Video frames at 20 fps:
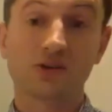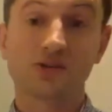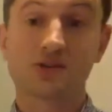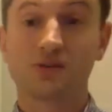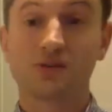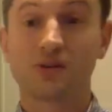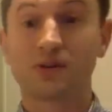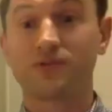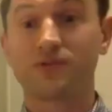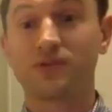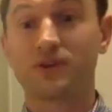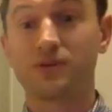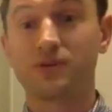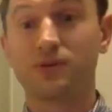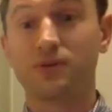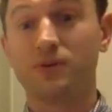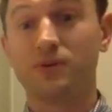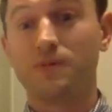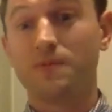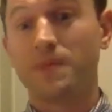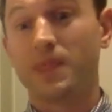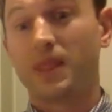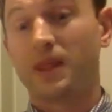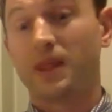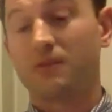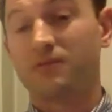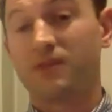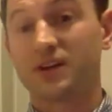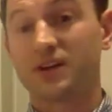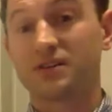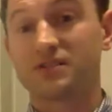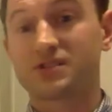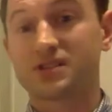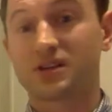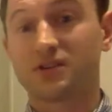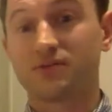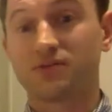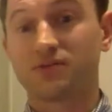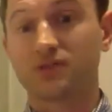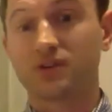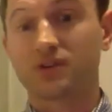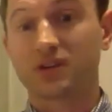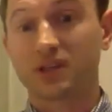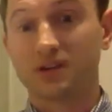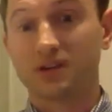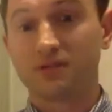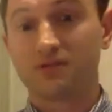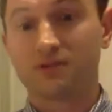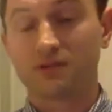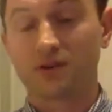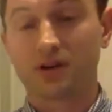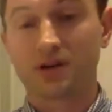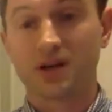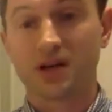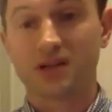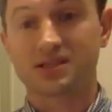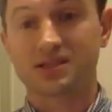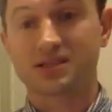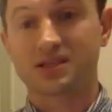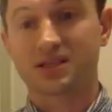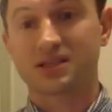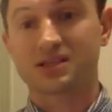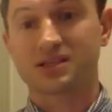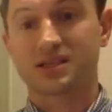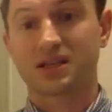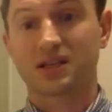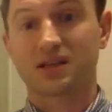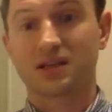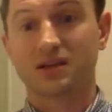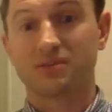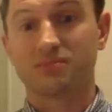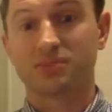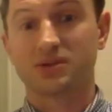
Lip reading: So if you find yourself looking for a nonstick skillet